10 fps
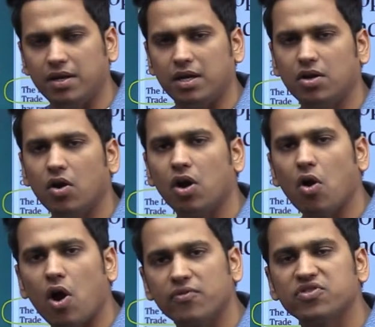it or
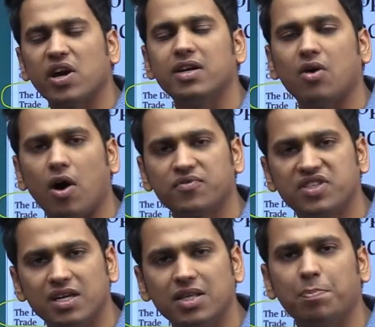offset
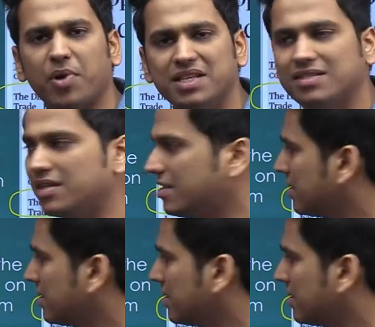the prices,